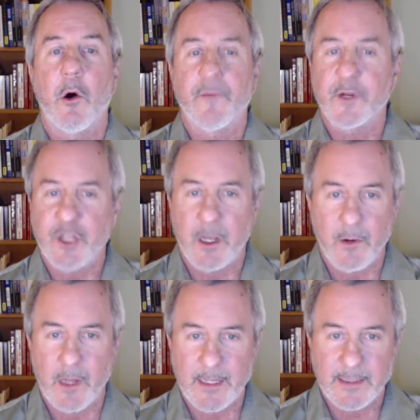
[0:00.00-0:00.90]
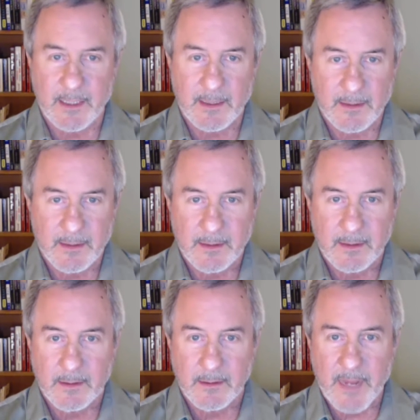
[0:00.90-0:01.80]
overgeneralizing,
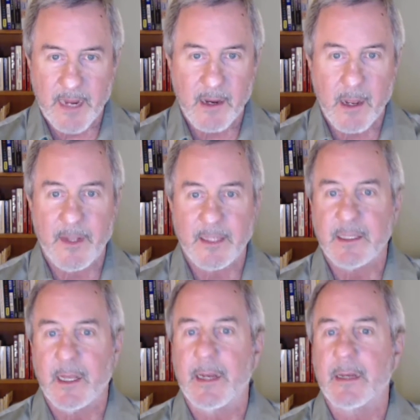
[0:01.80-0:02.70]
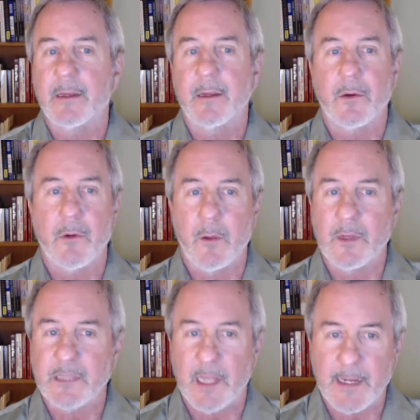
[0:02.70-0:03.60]
making comments like, you're
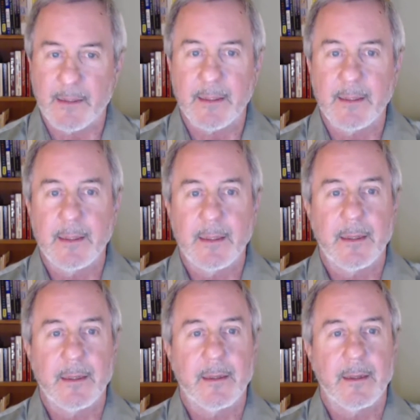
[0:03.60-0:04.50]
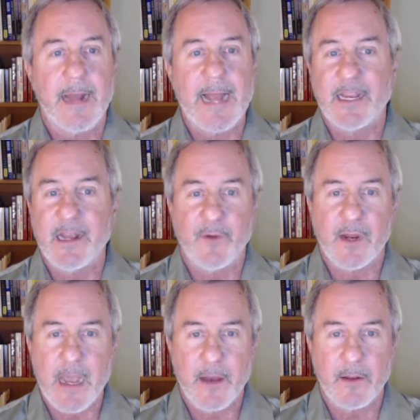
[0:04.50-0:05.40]
always late and I can never
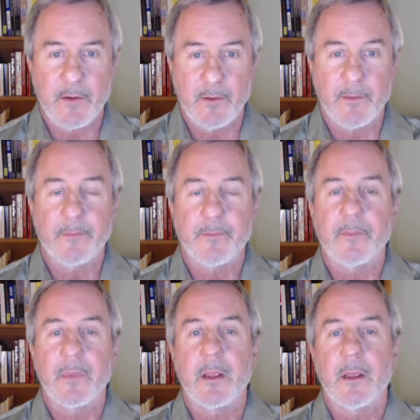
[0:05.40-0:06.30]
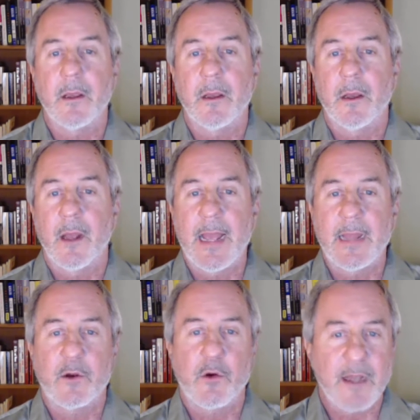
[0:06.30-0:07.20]
count on you,
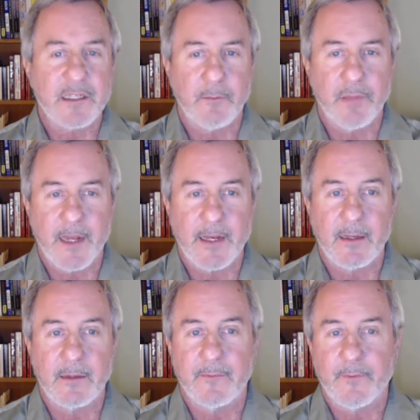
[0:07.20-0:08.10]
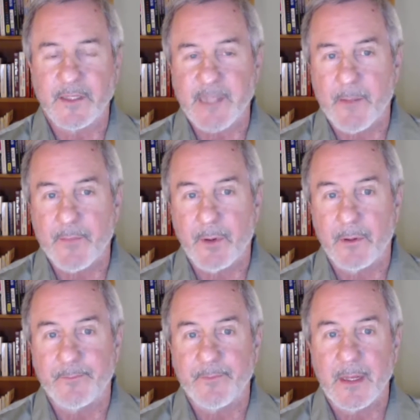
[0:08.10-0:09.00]
and cross complaining. For
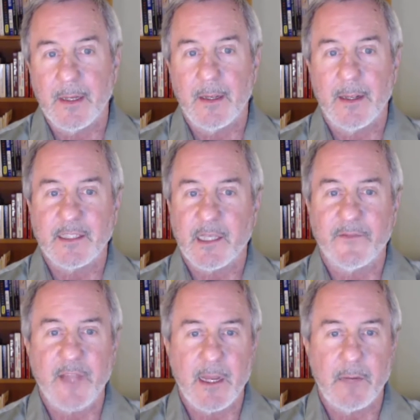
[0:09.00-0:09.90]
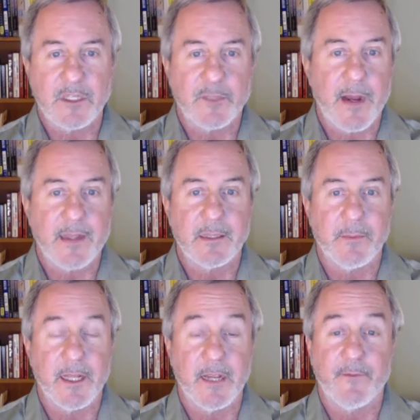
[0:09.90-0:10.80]
example, instead of taking
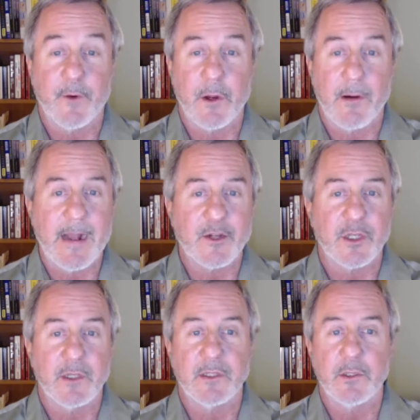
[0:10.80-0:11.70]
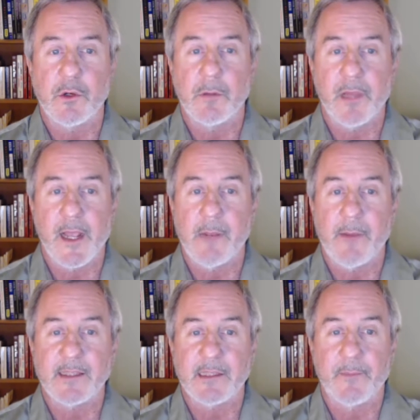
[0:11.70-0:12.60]
responsibility for your actions, you complain
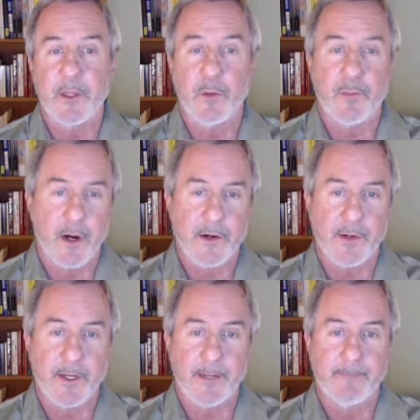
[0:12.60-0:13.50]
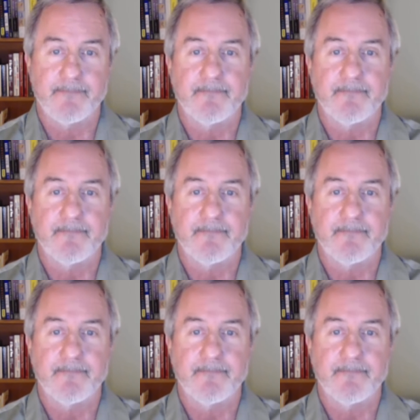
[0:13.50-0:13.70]
about something your partner did.